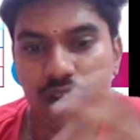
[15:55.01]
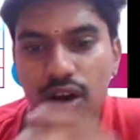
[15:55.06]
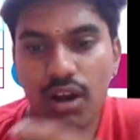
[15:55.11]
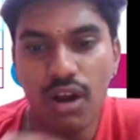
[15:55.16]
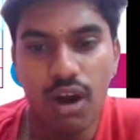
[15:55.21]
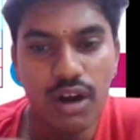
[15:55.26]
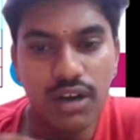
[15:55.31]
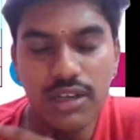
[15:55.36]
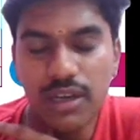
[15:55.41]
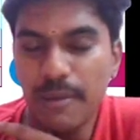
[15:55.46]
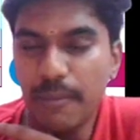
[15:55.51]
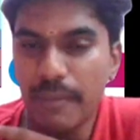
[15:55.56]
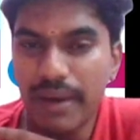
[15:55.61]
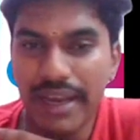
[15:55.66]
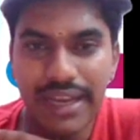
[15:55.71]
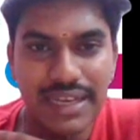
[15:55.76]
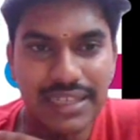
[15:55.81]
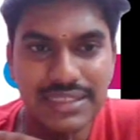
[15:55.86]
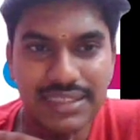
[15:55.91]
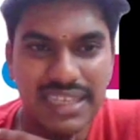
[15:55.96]
long-term
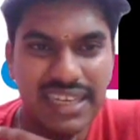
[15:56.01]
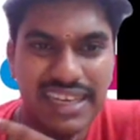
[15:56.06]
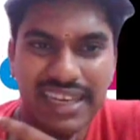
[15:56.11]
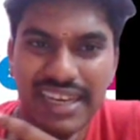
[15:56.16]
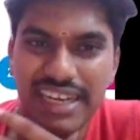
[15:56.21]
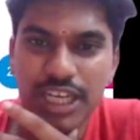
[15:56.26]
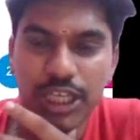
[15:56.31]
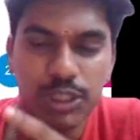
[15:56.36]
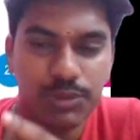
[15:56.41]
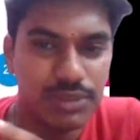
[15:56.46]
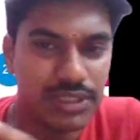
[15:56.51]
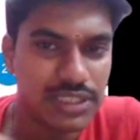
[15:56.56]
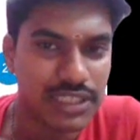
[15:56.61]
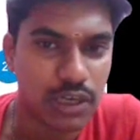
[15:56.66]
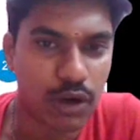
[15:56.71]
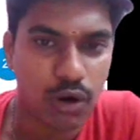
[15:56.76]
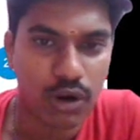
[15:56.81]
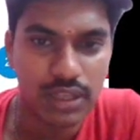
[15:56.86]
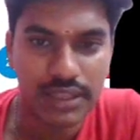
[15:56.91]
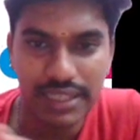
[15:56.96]
buying and selling arrangements, in
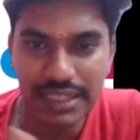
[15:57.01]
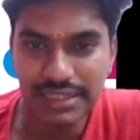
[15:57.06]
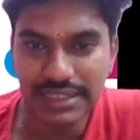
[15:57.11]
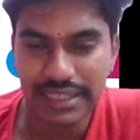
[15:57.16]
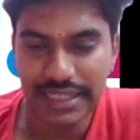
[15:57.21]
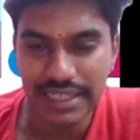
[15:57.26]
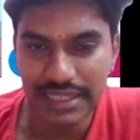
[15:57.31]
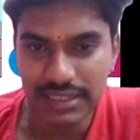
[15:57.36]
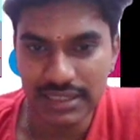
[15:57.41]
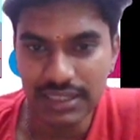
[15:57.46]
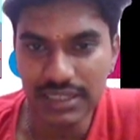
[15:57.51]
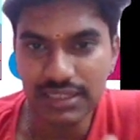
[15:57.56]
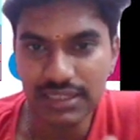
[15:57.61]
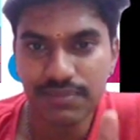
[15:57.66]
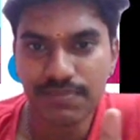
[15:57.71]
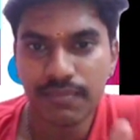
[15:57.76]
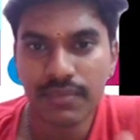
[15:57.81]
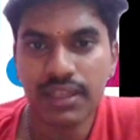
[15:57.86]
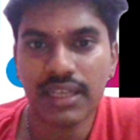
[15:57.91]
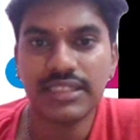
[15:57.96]
all these cases,
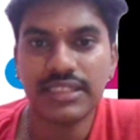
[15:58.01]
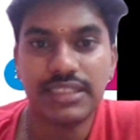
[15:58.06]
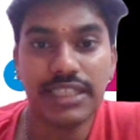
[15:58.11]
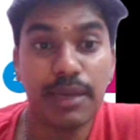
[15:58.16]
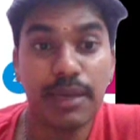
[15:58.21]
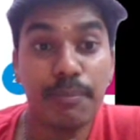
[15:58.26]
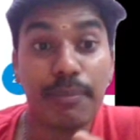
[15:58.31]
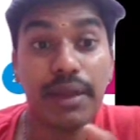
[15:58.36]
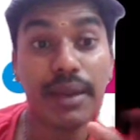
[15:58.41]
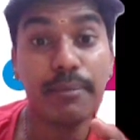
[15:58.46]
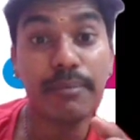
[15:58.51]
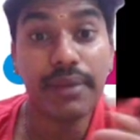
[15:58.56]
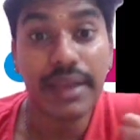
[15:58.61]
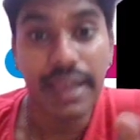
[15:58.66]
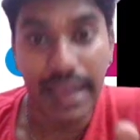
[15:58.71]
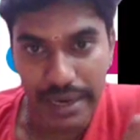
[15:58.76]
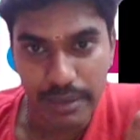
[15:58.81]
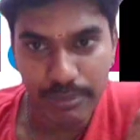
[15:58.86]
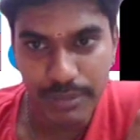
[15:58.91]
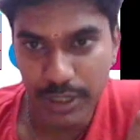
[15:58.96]
CPM
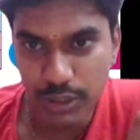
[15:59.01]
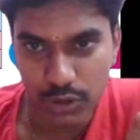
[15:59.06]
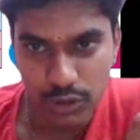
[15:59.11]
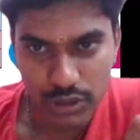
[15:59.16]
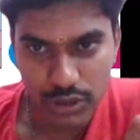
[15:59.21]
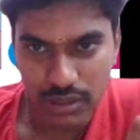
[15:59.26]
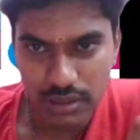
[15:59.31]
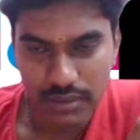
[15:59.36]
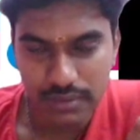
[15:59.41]
can be used.